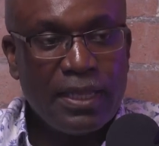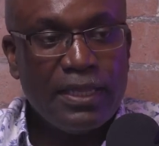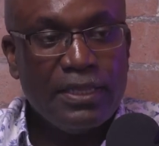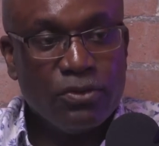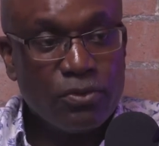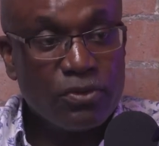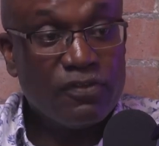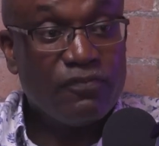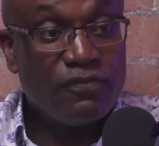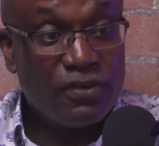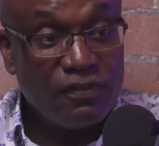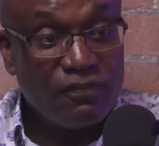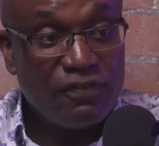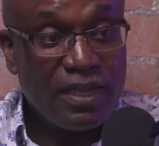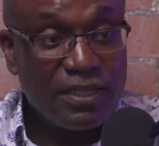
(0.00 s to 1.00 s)
in order for
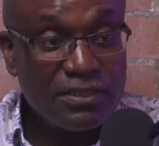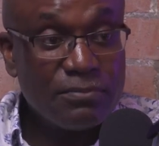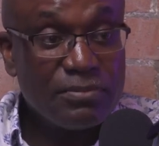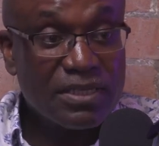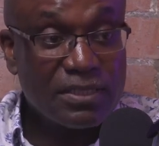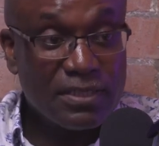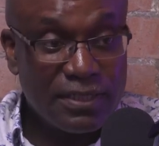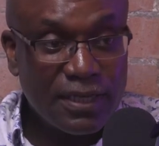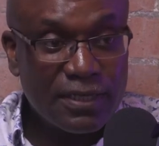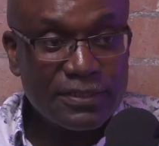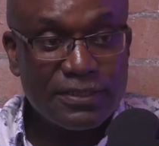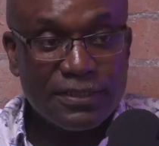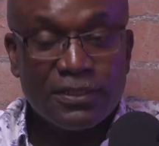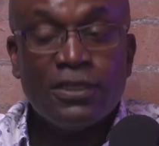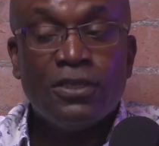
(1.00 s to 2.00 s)
the fight to be
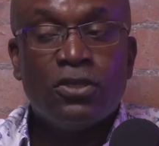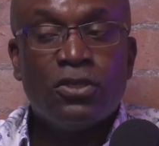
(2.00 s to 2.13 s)
conducted